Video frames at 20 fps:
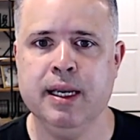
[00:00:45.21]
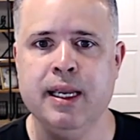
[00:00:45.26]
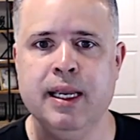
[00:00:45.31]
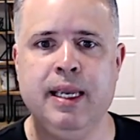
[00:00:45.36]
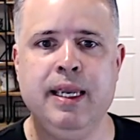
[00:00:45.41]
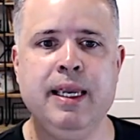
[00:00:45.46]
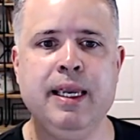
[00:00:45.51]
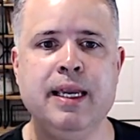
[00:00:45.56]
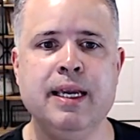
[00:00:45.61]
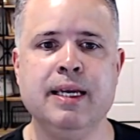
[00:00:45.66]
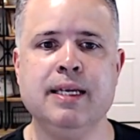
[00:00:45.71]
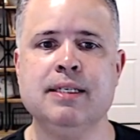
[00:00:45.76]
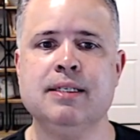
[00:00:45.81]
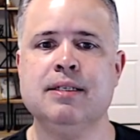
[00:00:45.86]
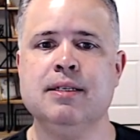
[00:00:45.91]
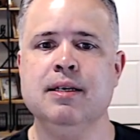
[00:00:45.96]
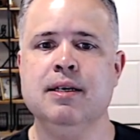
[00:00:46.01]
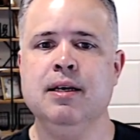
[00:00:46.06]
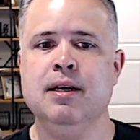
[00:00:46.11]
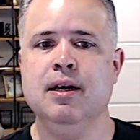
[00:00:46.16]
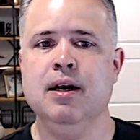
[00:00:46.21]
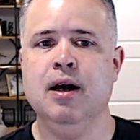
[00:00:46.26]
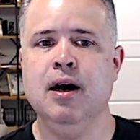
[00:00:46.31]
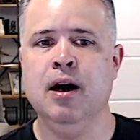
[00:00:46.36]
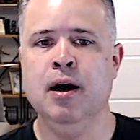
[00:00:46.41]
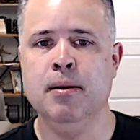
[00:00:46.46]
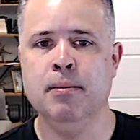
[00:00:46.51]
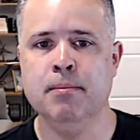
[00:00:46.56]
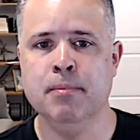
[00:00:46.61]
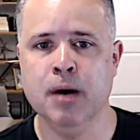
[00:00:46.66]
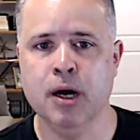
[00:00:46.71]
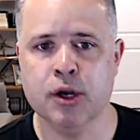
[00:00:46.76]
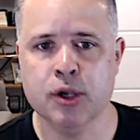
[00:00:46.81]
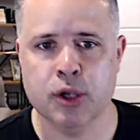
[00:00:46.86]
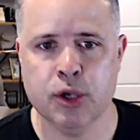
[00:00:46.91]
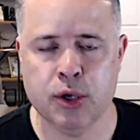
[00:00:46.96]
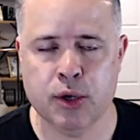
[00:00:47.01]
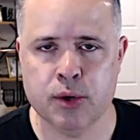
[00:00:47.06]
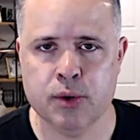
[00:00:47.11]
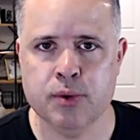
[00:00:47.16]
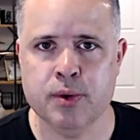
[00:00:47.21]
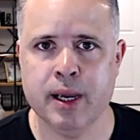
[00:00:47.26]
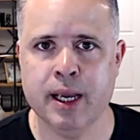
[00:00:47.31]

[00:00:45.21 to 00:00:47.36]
he is among you.